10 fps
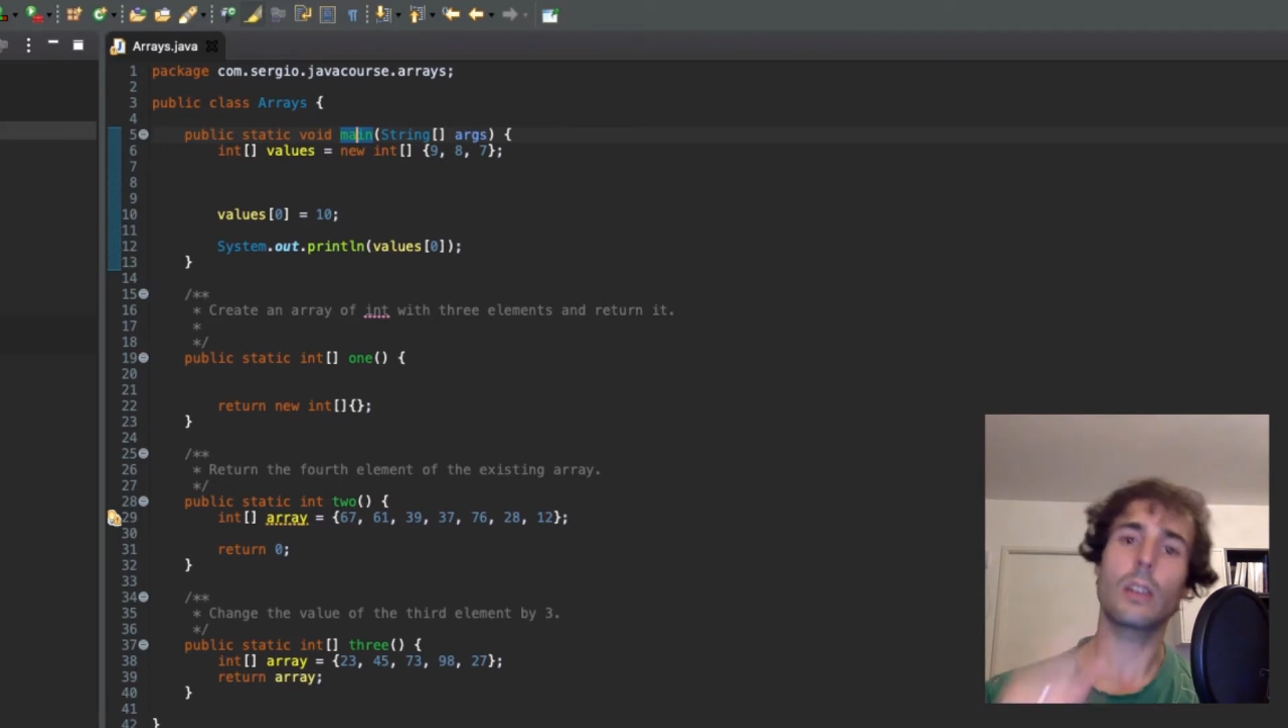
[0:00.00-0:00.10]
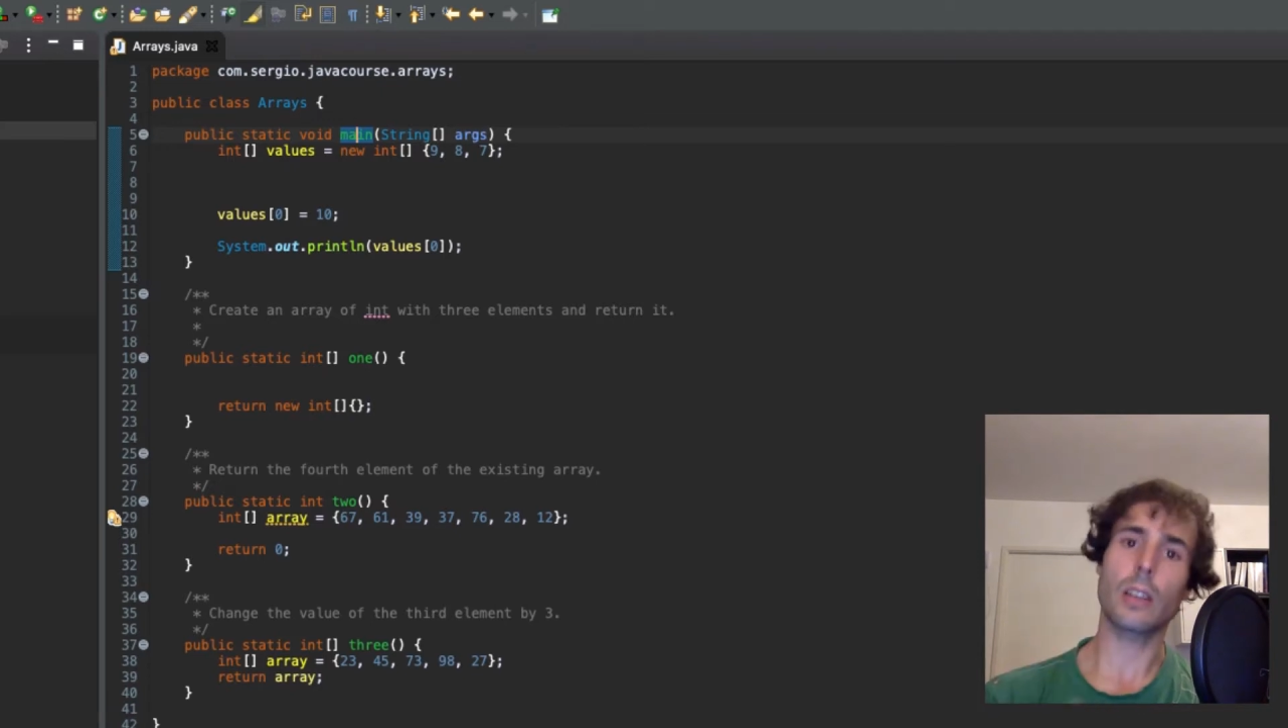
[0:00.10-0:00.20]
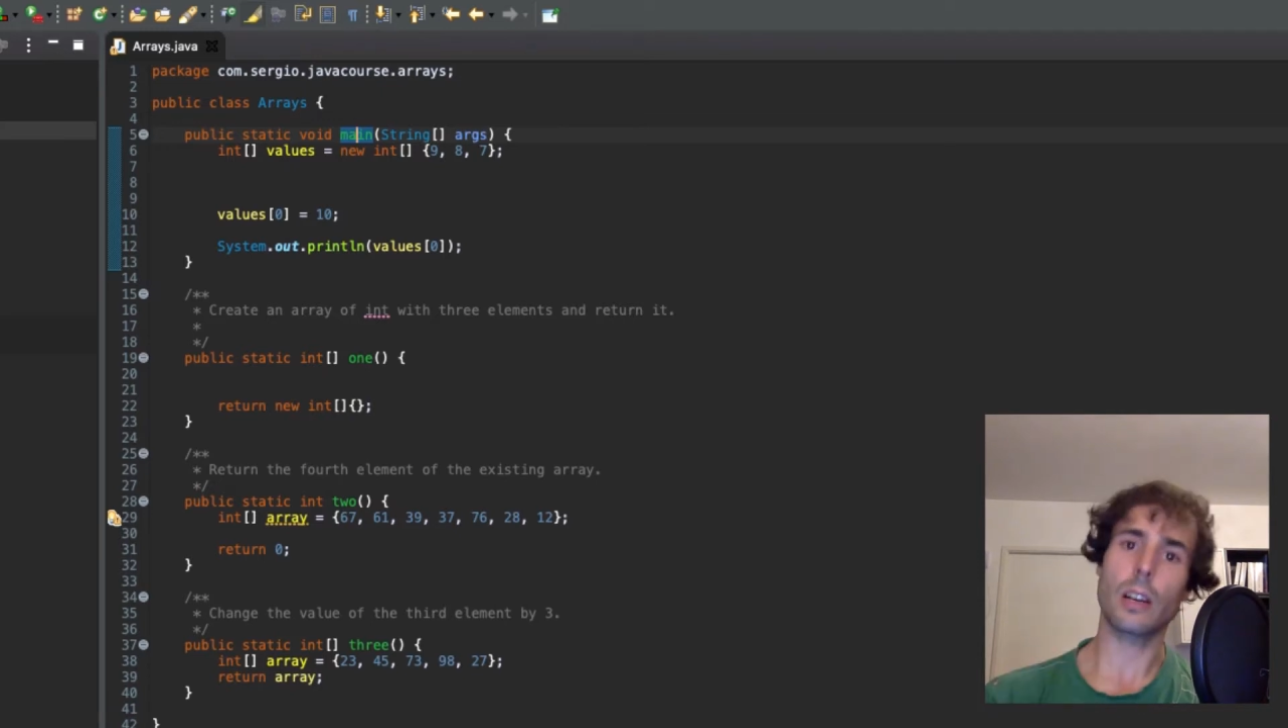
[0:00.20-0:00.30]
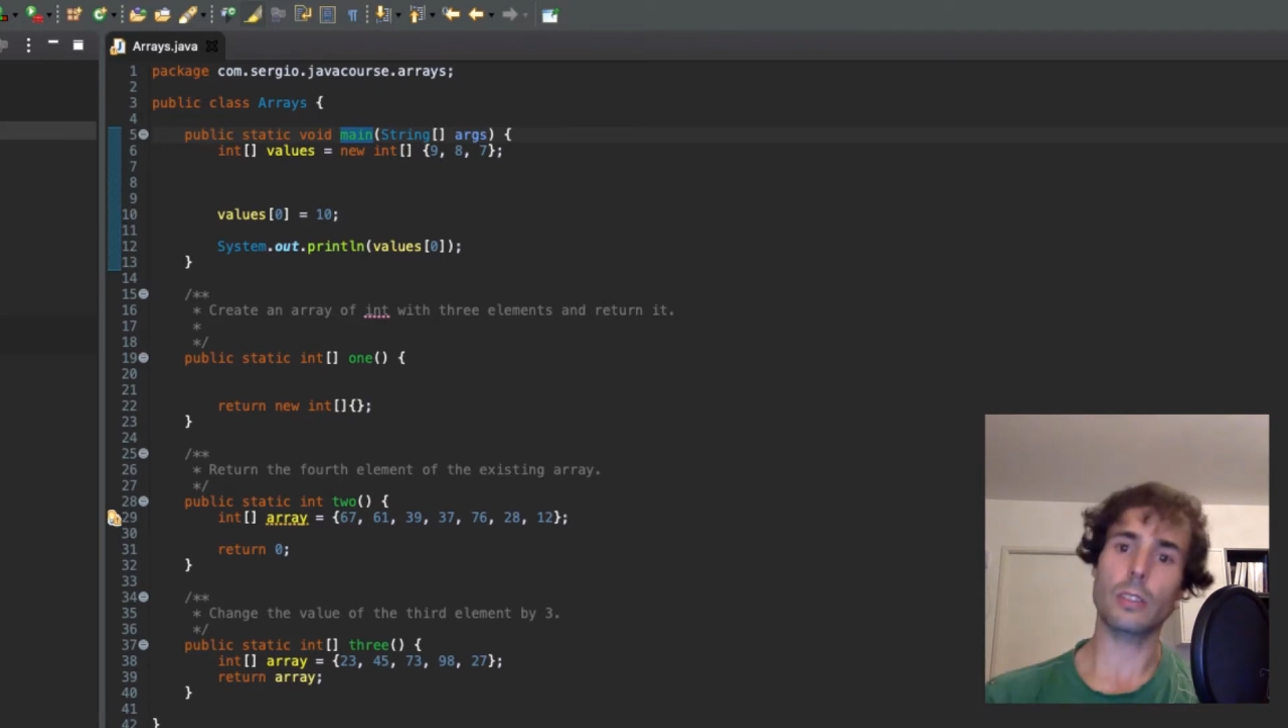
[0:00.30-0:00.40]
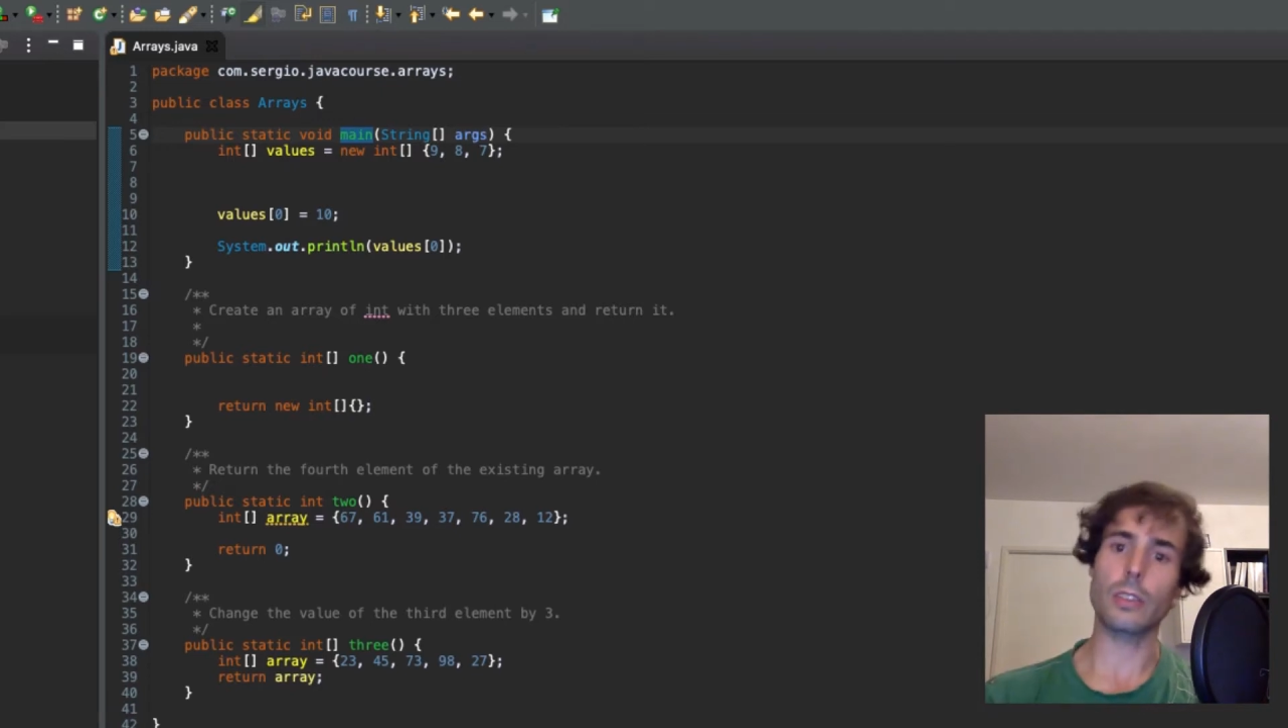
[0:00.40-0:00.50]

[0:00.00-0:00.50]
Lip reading: character